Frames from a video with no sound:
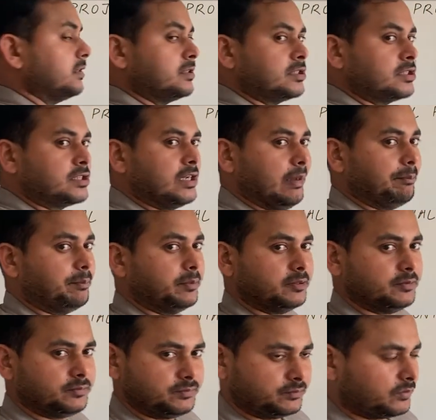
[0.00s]
step.
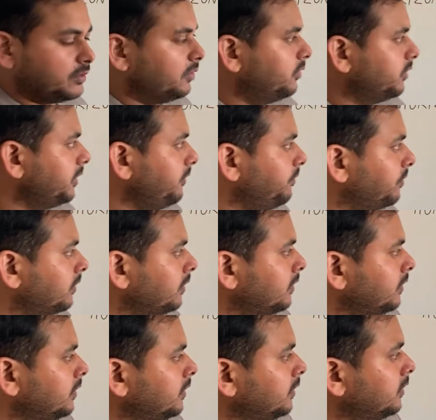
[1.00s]
Okay.
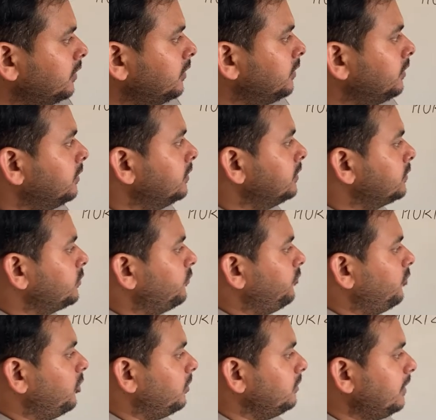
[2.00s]
So
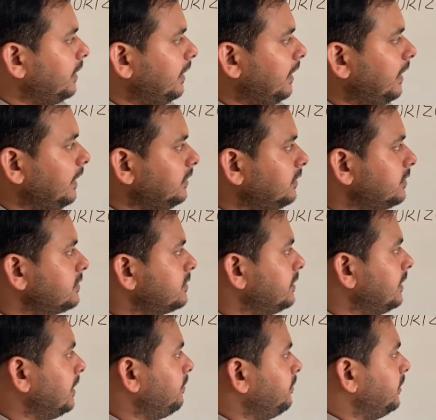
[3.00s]
for the nth
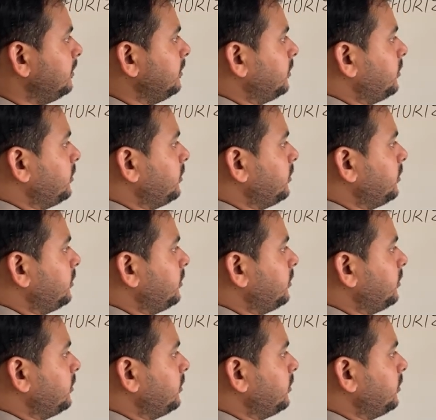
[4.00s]
step, the